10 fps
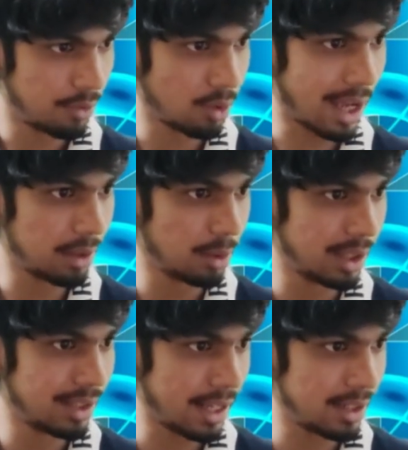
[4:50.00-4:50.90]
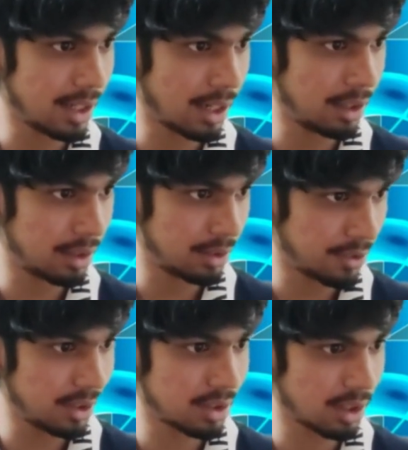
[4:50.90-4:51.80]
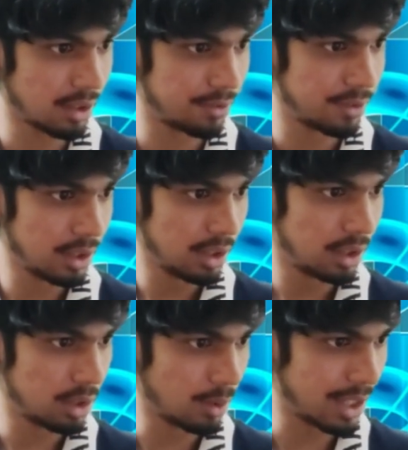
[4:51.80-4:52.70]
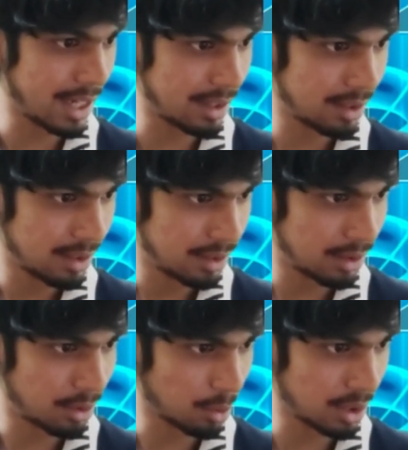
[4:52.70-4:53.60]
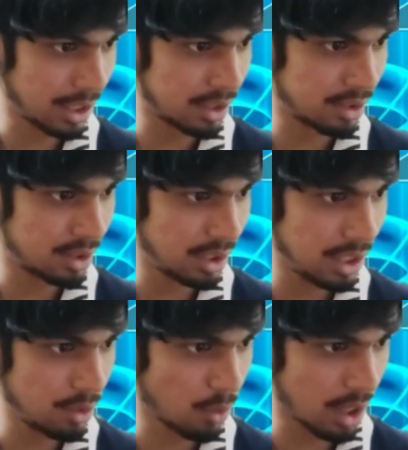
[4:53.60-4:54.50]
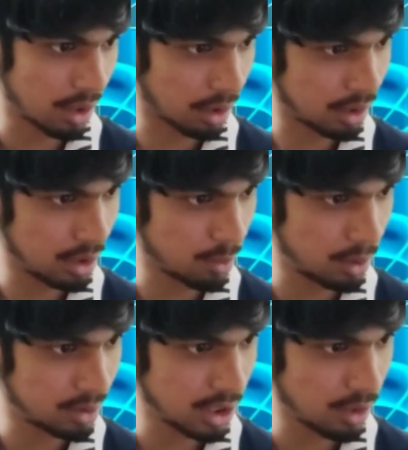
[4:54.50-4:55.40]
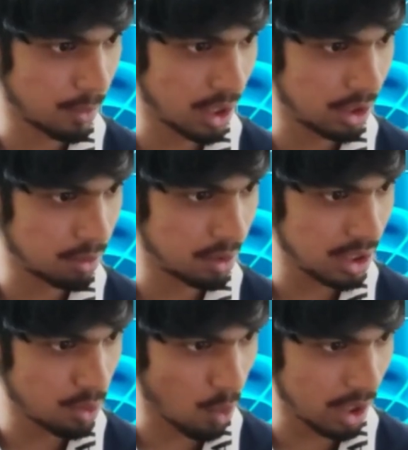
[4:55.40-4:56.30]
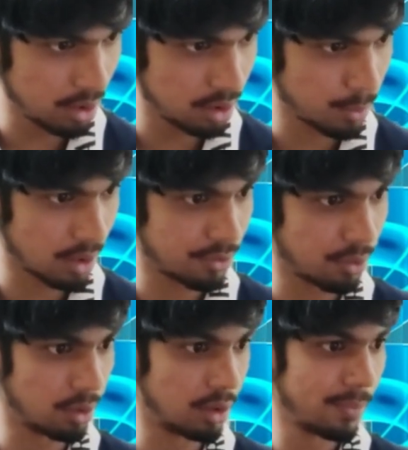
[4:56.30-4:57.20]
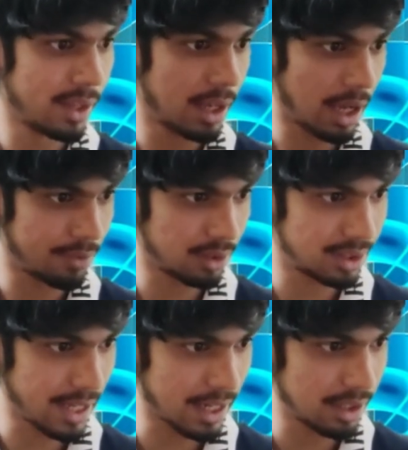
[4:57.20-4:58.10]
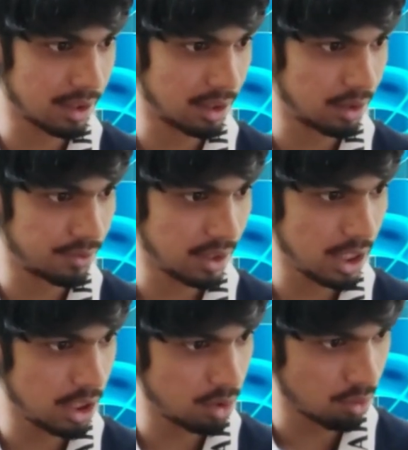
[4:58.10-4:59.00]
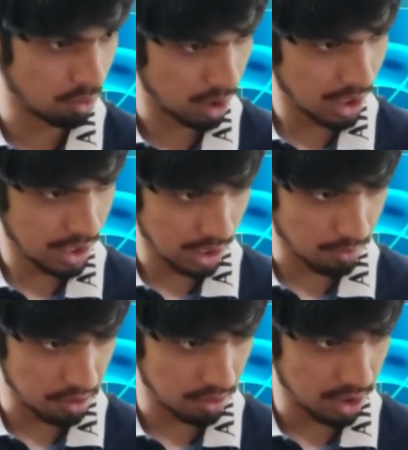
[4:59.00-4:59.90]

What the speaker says: If you calculate the area under the first curve, you will get the total energy E1 equal to sigma into T1 to the power 4, and for the second curve E2 equal